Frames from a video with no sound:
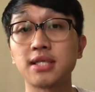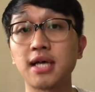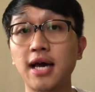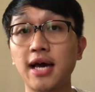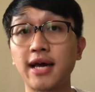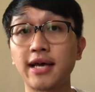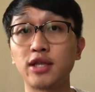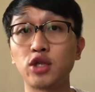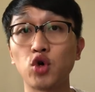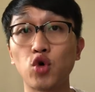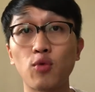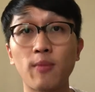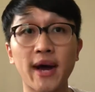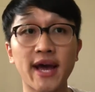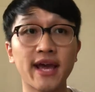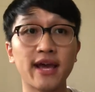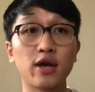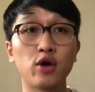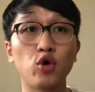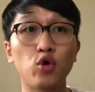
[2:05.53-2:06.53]
I know my
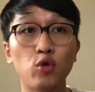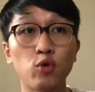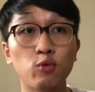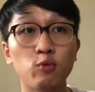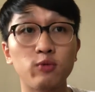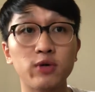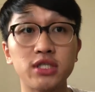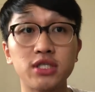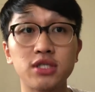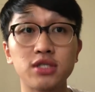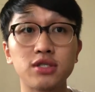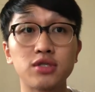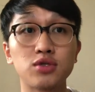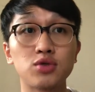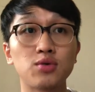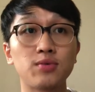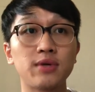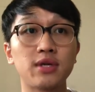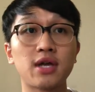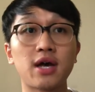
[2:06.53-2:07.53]
end goal, which is
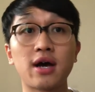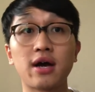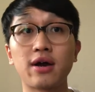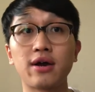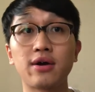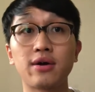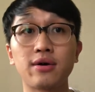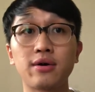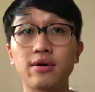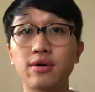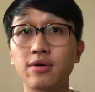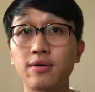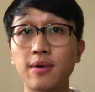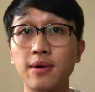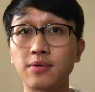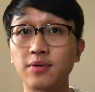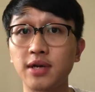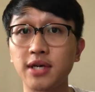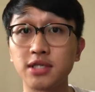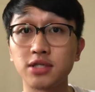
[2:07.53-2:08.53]
to retire
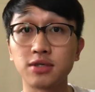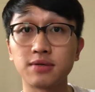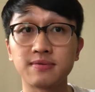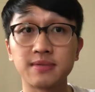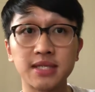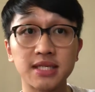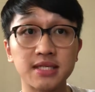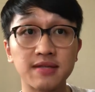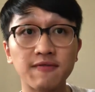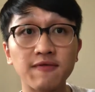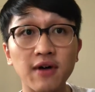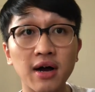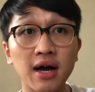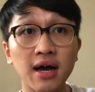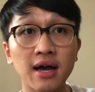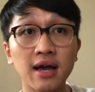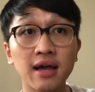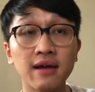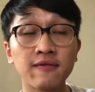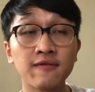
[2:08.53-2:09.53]
around the age of
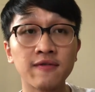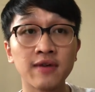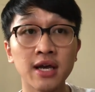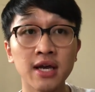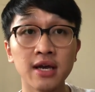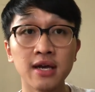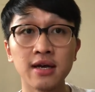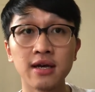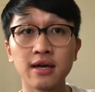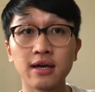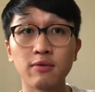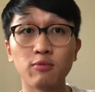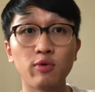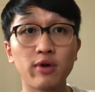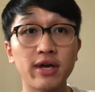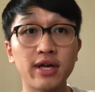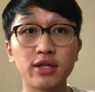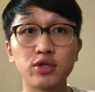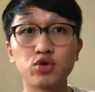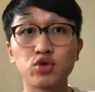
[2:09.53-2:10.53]
65
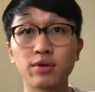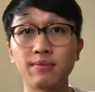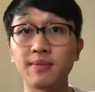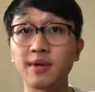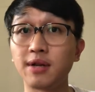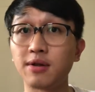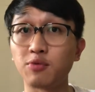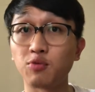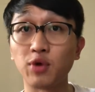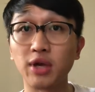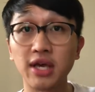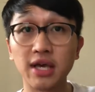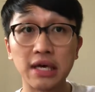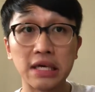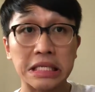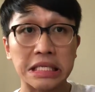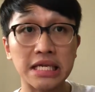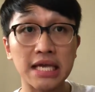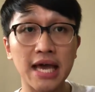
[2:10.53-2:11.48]
with 3 million ringgit.